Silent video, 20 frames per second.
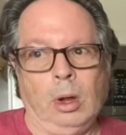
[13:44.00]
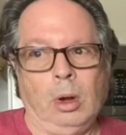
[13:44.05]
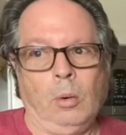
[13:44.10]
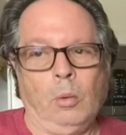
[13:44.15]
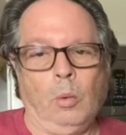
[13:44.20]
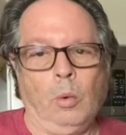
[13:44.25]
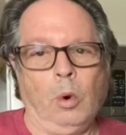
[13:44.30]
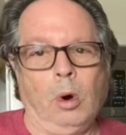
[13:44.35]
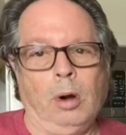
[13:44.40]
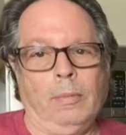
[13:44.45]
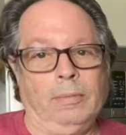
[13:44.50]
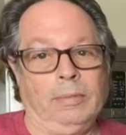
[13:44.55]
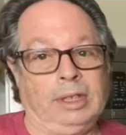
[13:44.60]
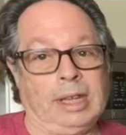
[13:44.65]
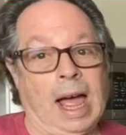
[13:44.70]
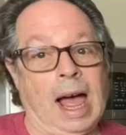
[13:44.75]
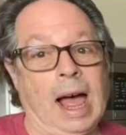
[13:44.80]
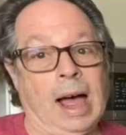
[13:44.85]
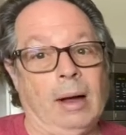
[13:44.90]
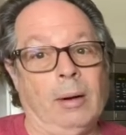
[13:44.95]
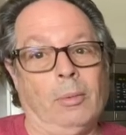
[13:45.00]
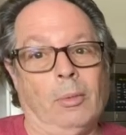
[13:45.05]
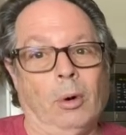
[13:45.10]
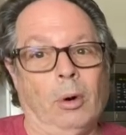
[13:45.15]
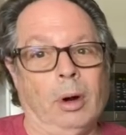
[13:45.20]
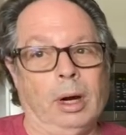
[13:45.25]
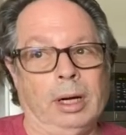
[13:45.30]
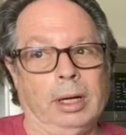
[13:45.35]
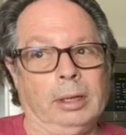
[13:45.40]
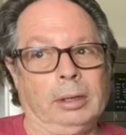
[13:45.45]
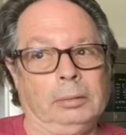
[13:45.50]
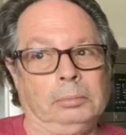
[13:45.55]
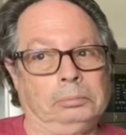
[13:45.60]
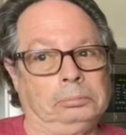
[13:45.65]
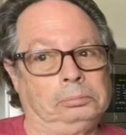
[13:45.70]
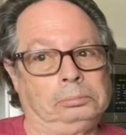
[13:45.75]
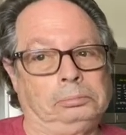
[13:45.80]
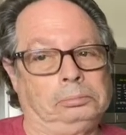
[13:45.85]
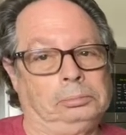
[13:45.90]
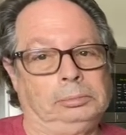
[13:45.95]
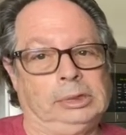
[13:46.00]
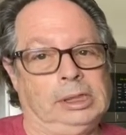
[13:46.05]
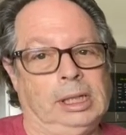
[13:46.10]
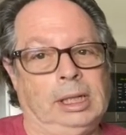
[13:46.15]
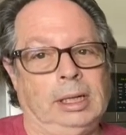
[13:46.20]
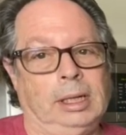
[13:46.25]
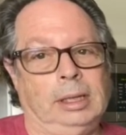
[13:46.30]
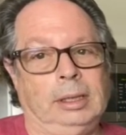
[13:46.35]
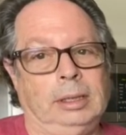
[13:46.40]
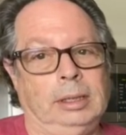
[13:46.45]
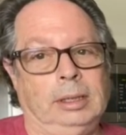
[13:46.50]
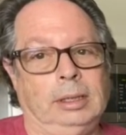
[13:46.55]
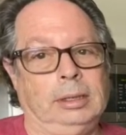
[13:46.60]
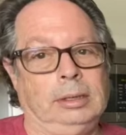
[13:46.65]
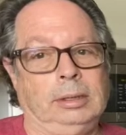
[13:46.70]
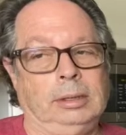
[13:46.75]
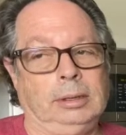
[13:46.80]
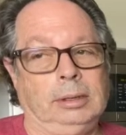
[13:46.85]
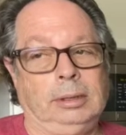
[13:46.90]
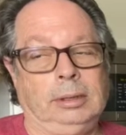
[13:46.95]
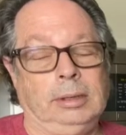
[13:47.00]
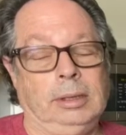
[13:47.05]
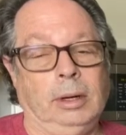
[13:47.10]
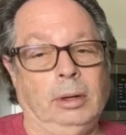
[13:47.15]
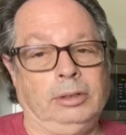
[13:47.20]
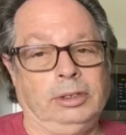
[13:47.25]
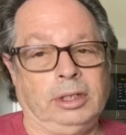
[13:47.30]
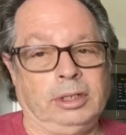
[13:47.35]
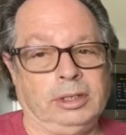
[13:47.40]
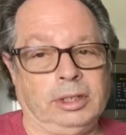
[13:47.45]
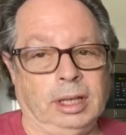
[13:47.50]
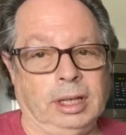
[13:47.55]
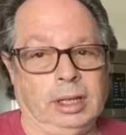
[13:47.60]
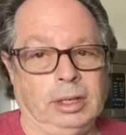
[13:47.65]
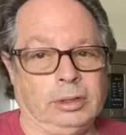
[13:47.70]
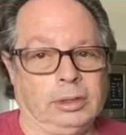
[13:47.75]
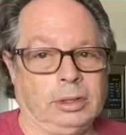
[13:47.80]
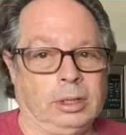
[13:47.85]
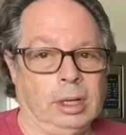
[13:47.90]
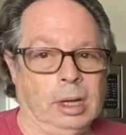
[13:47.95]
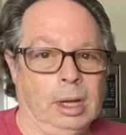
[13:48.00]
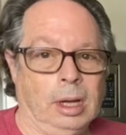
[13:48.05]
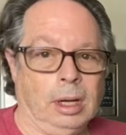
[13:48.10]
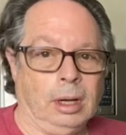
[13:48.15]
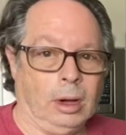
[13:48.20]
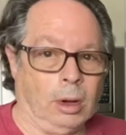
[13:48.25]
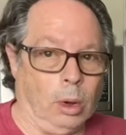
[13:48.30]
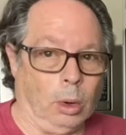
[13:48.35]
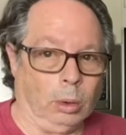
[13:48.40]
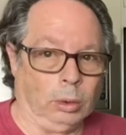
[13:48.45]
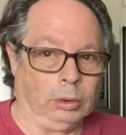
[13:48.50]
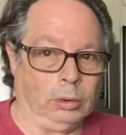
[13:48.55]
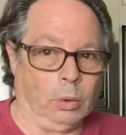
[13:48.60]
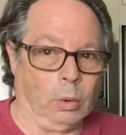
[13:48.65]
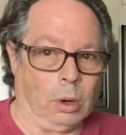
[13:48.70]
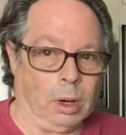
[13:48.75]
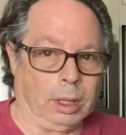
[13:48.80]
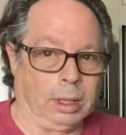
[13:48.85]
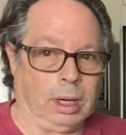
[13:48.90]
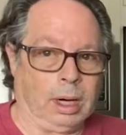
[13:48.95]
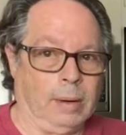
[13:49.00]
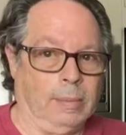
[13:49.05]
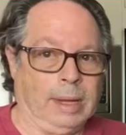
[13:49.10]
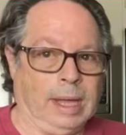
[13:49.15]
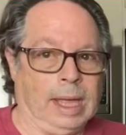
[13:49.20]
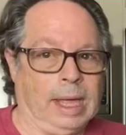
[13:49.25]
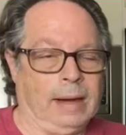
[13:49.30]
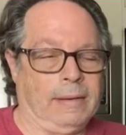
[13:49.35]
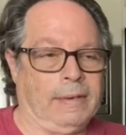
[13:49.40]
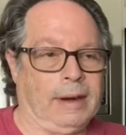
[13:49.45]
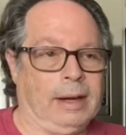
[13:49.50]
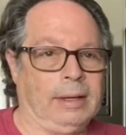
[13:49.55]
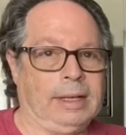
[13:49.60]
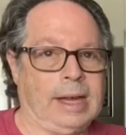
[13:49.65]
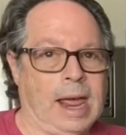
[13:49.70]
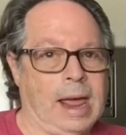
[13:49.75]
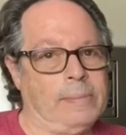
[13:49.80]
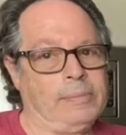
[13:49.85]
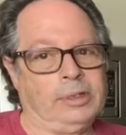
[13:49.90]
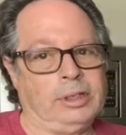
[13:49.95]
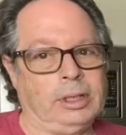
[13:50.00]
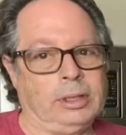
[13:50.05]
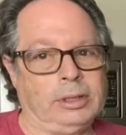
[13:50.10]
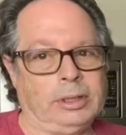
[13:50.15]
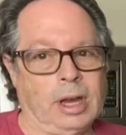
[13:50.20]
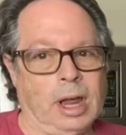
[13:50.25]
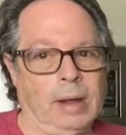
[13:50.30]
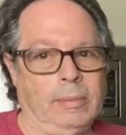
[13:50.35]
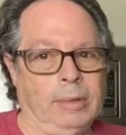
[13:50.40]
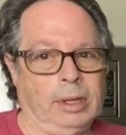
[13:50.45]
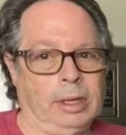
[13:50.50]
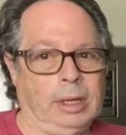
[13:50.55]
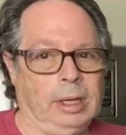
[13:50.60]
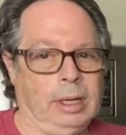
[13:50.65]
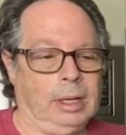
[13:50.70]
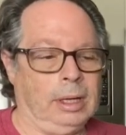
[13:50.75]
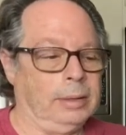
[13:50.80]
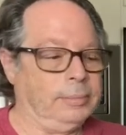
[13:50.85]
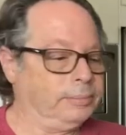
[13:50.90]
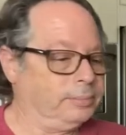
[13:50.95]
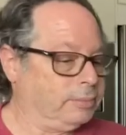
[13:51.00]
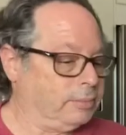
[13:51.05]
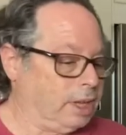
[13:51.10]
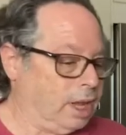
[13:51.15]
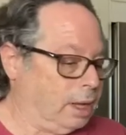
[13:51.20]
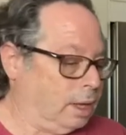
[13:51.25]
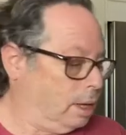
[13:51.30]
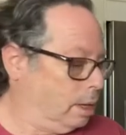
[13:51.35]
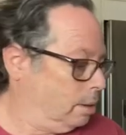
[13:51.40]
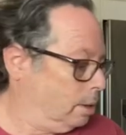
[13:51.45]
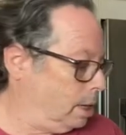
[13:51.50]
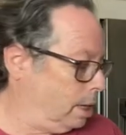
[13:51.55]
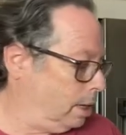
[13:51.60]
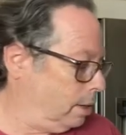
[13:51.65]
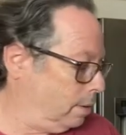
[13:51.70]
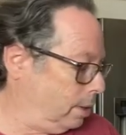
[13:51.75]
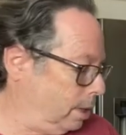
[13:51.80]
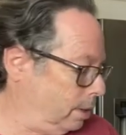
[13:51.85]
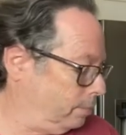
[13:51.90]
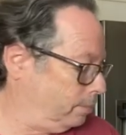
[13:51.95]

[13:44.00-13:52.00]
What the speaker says: warm to hot water. There's no such thing as cold water coming out of our taps this time of the year. Anyway,